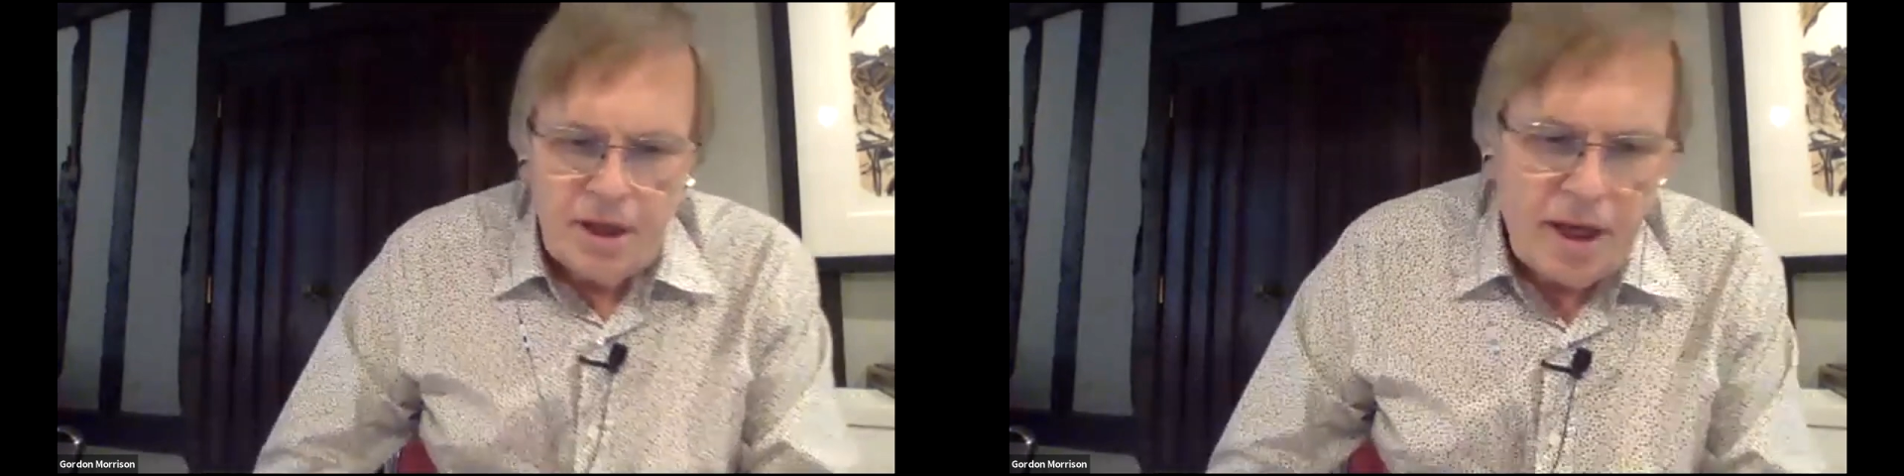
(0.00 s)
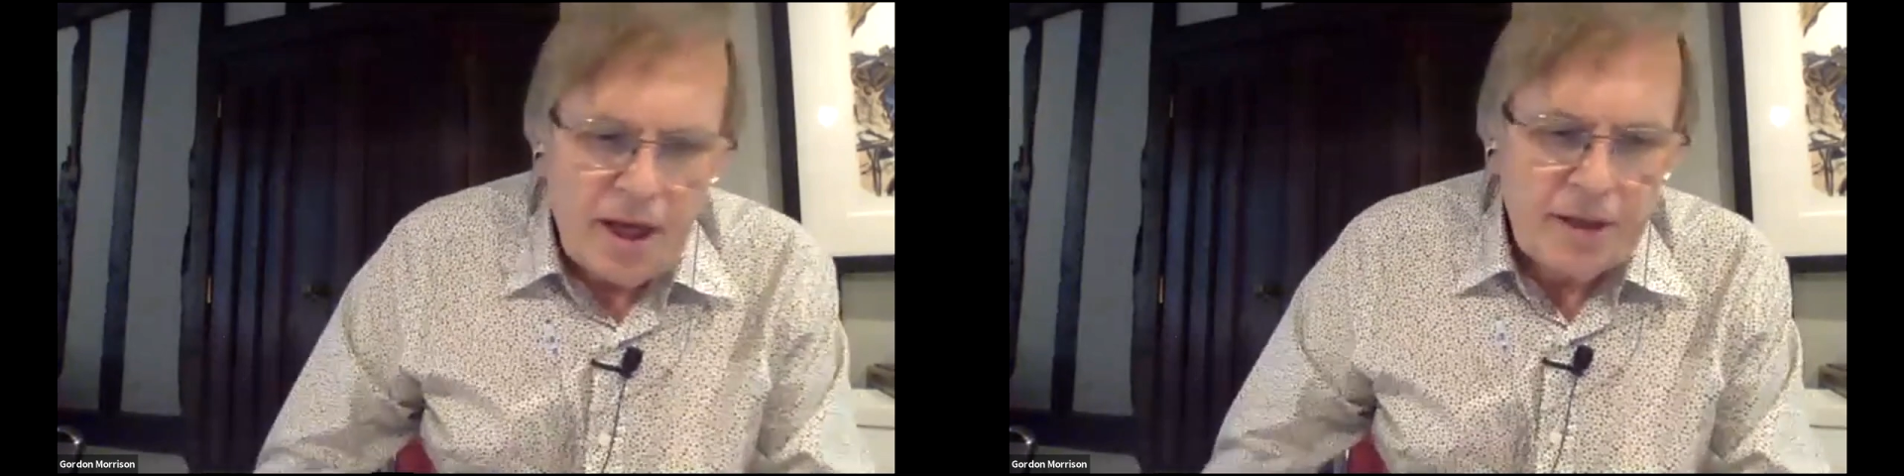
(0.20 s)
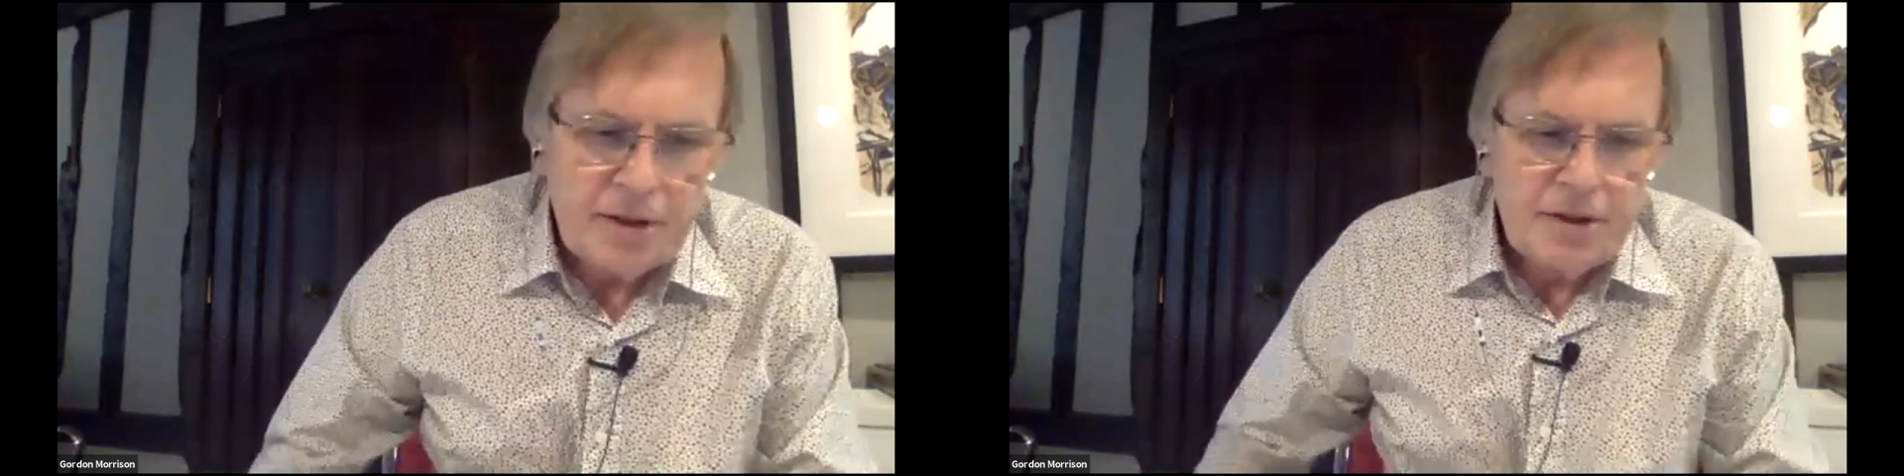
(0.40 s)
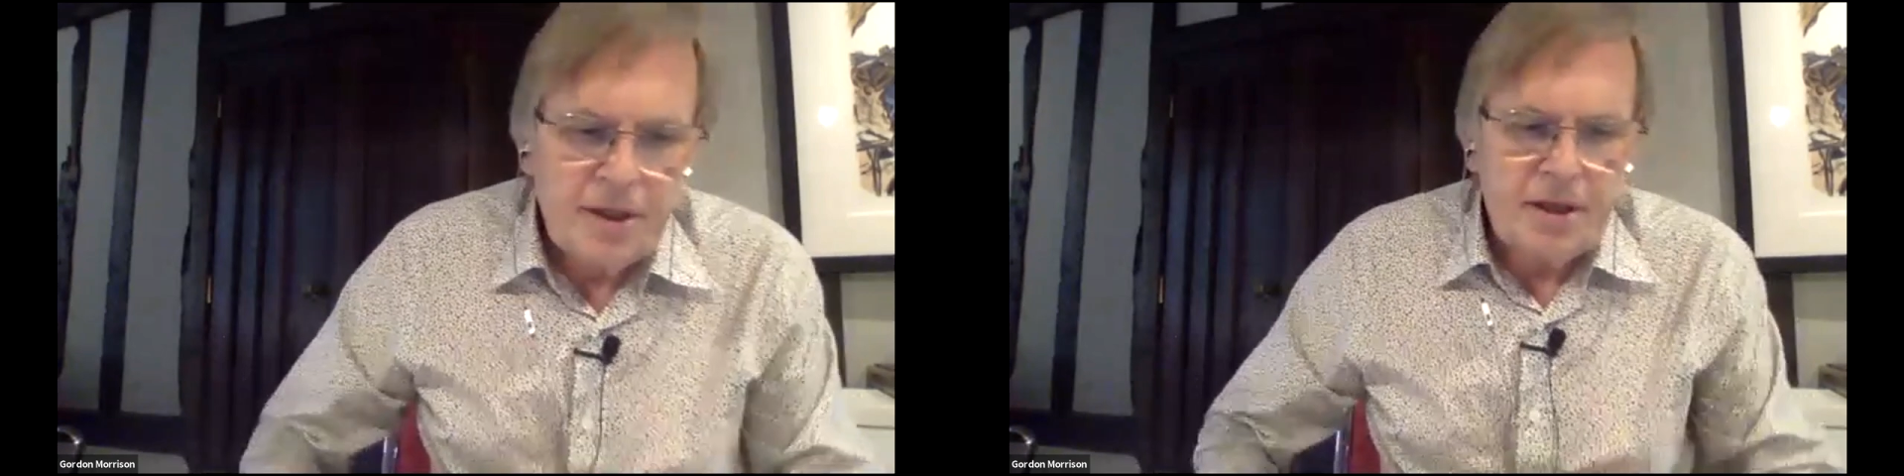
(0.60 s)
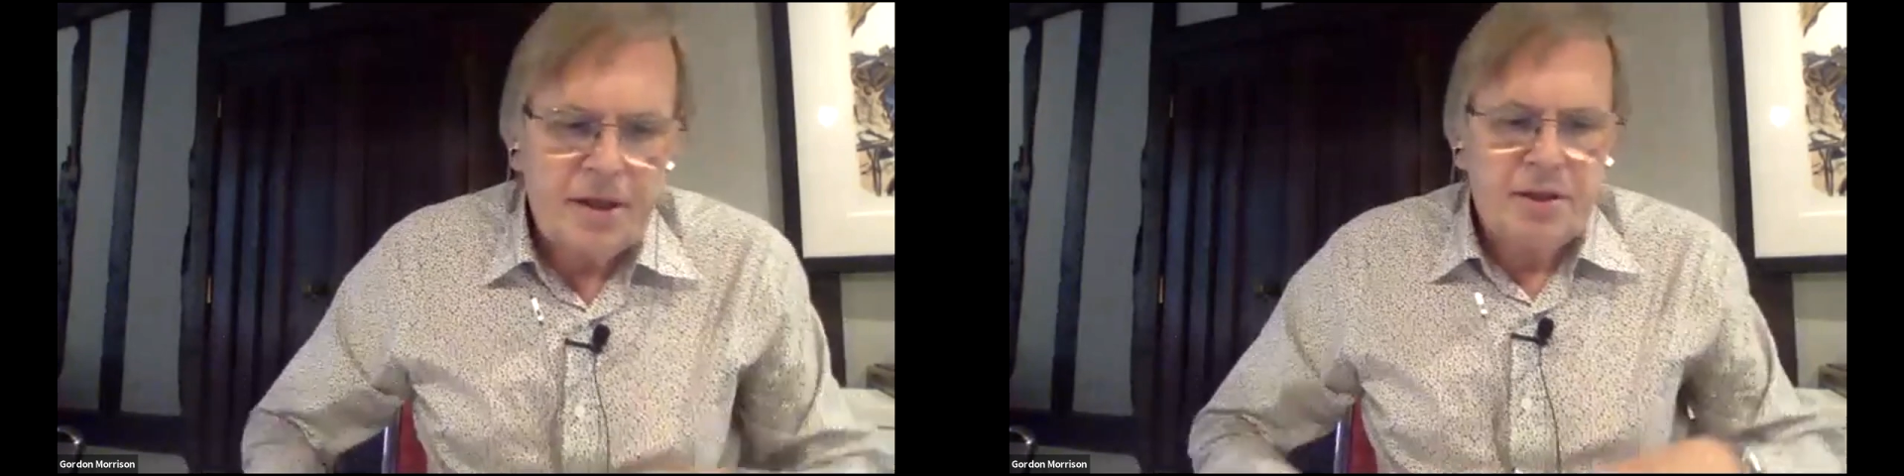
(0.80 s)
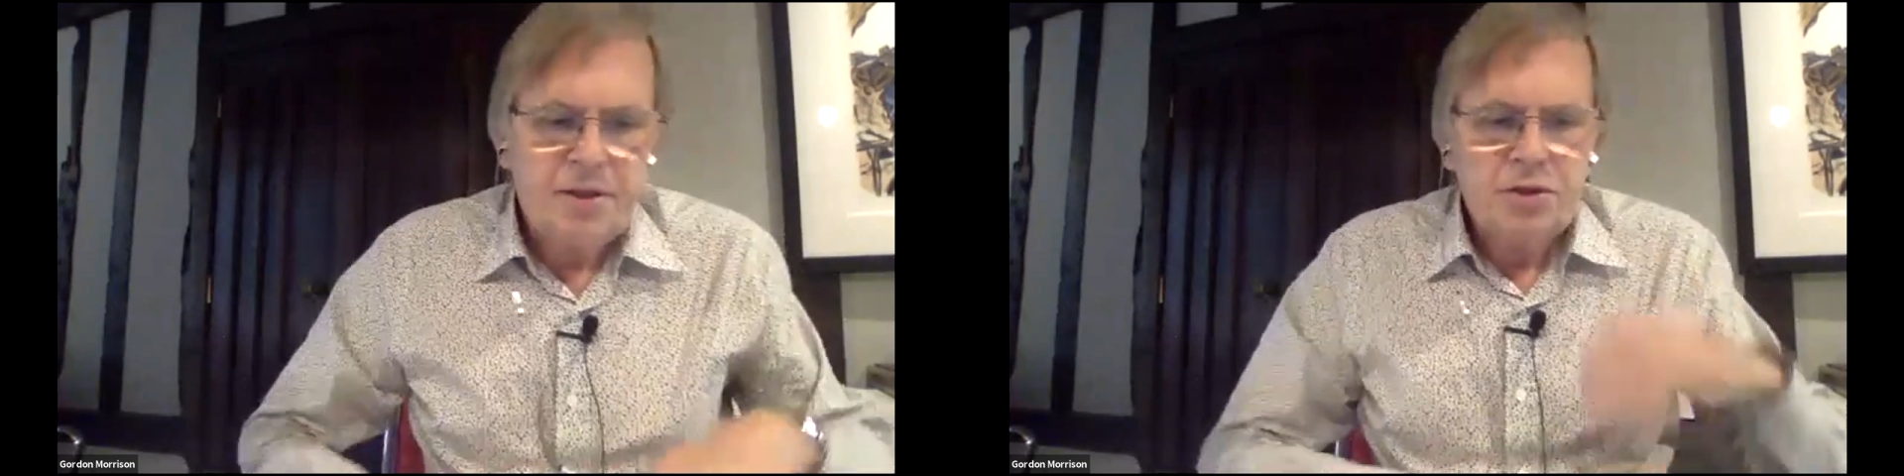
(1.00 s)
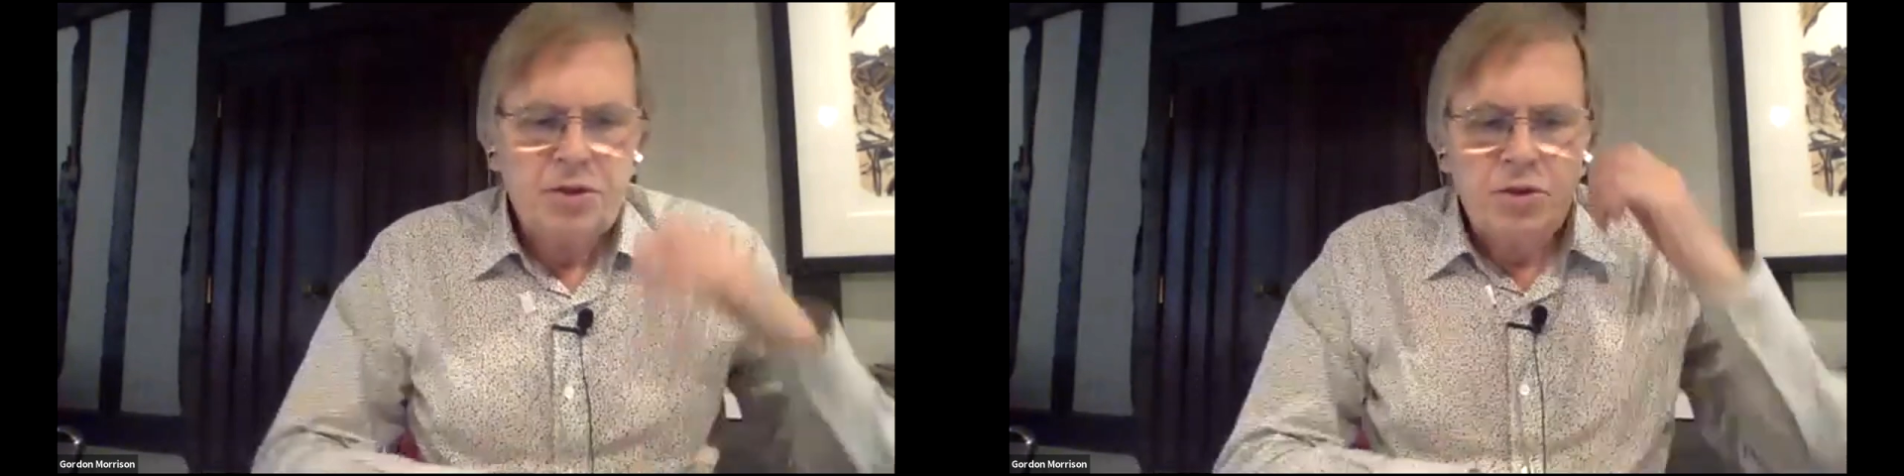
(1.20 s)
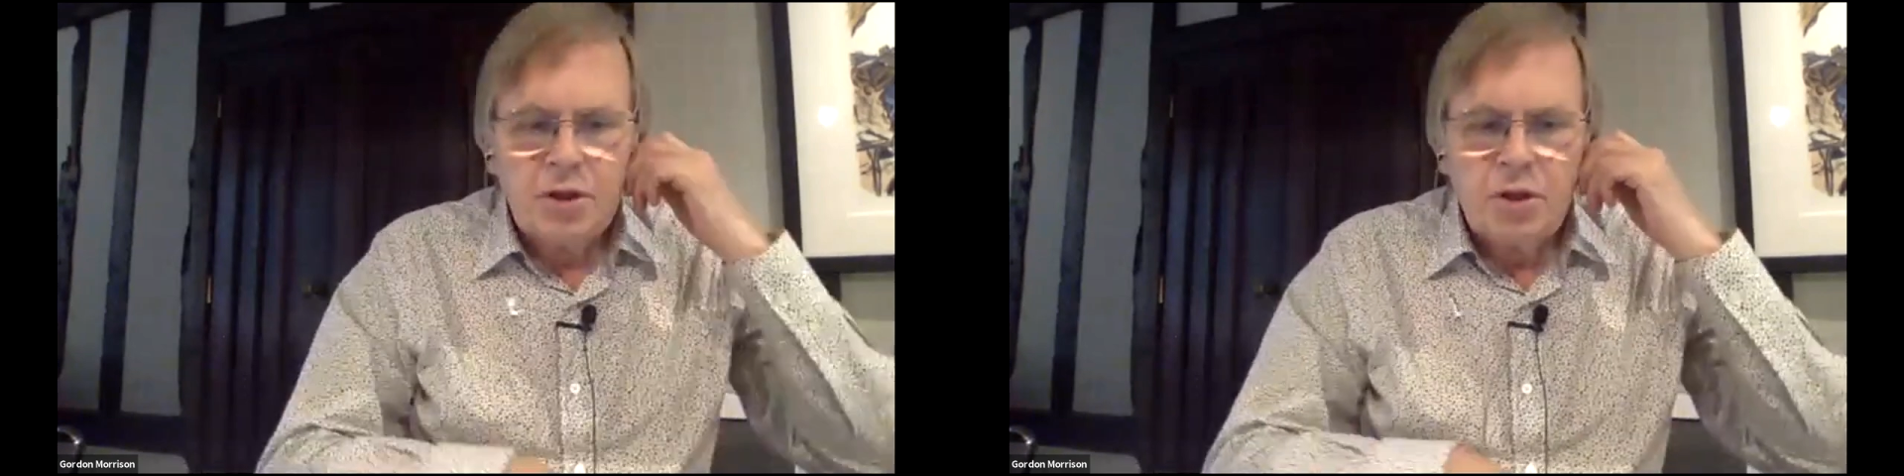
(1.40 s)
And during